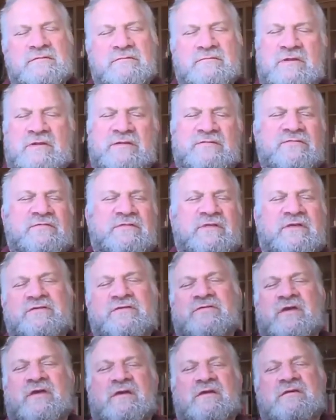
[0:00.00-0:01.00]
whatever they
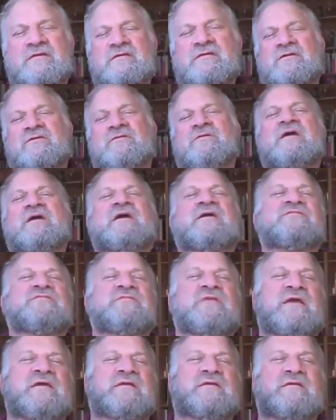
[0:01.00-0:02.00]
say, half
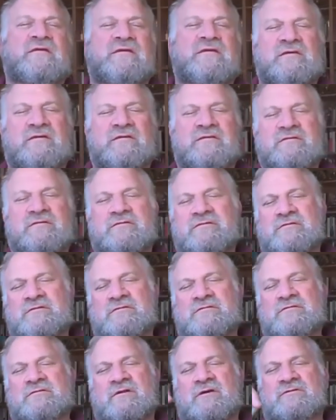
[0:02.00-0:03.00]
naked,
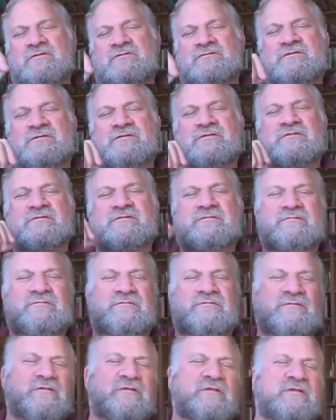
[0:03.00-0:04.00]
clothed in
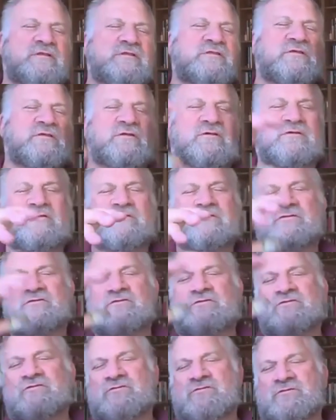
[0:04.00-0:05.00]
silks
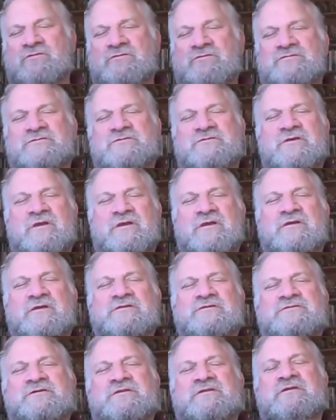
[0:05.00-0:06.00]
and jewels,
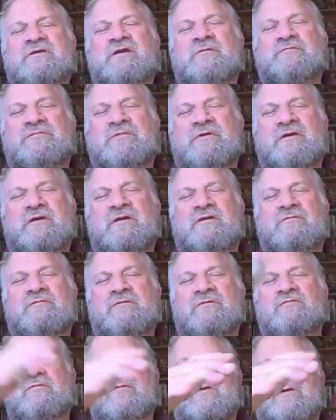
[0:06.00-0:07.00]
sitting up there
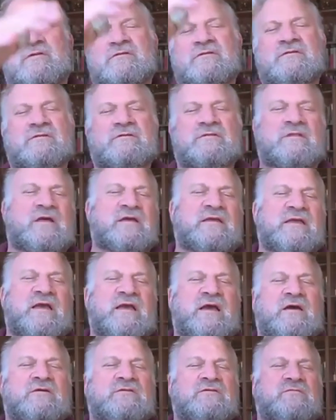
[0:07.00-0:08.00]
with one leg
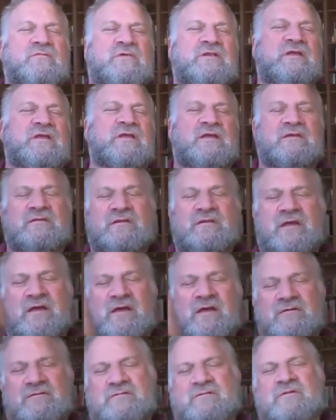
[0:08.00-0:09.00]
out and one hand
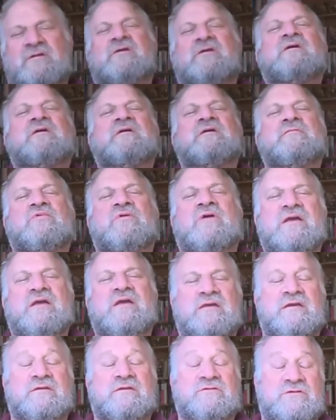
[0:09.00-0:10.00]
down,
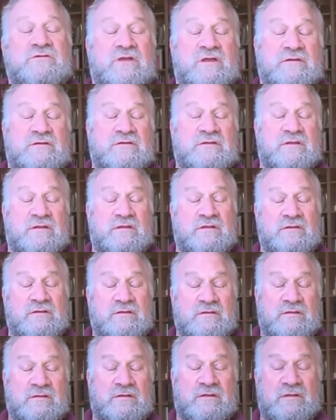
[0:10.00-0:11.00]
praying,
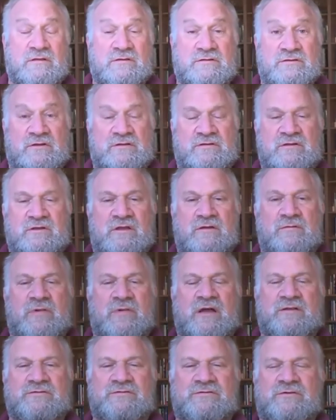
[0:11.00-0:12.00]
chanting her
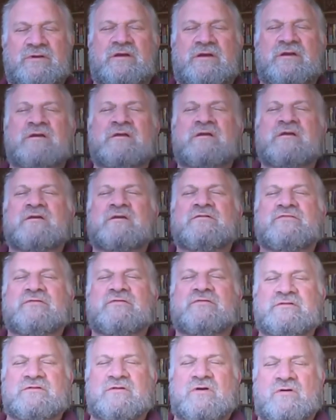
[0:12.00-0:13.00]
mantra,
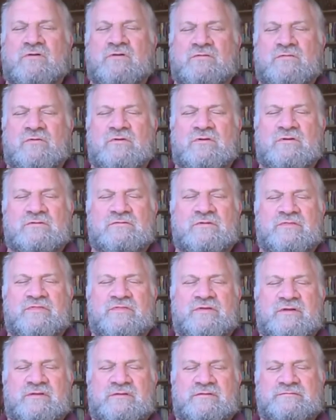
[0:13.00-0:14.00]
filling the whole world with
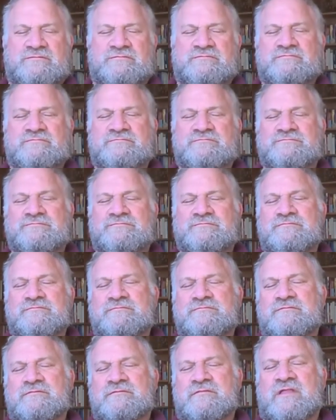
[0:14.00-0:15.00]
it,
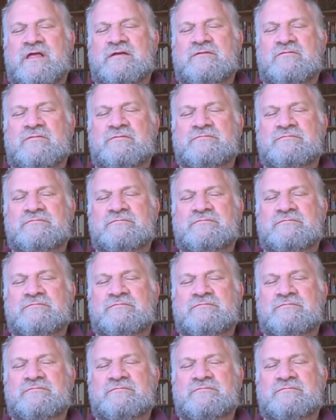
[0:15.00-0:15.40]
like